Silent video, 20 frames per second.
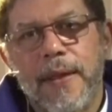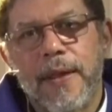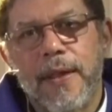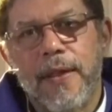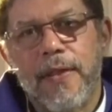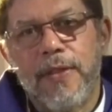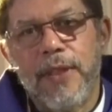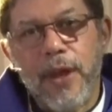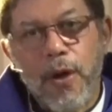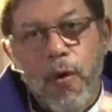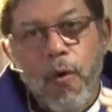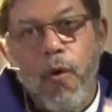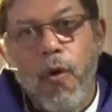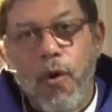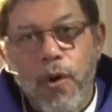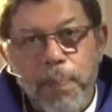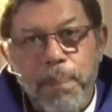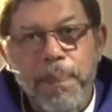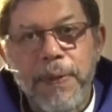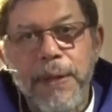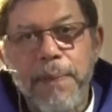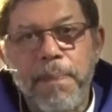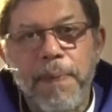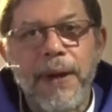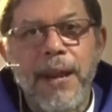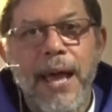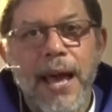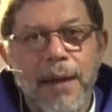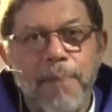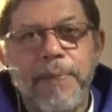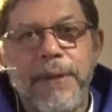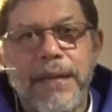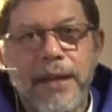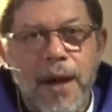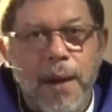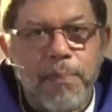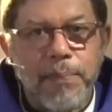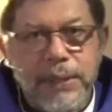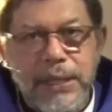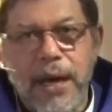The old people had
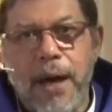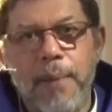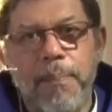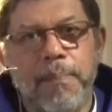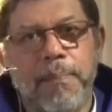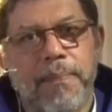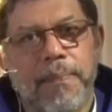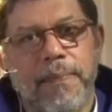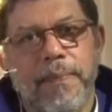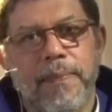become dumb,